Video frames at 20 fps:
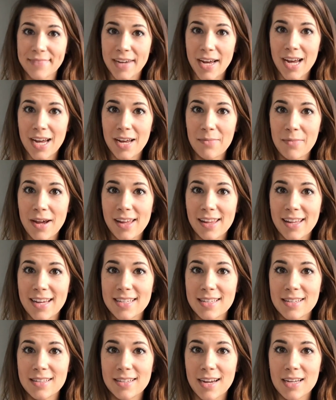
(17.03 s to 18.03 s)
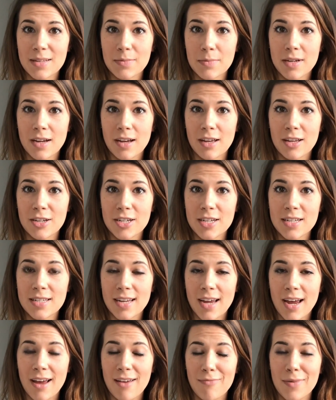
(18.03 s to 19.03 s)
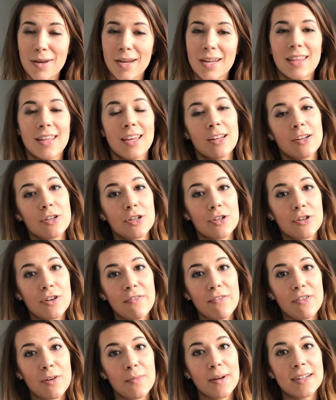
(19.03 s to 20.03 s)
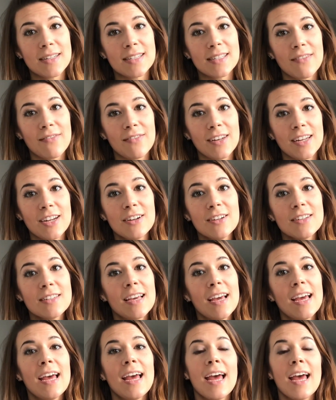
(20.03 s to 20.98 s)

I am a licensed cosmetologist. I've been in the industry for about 7 years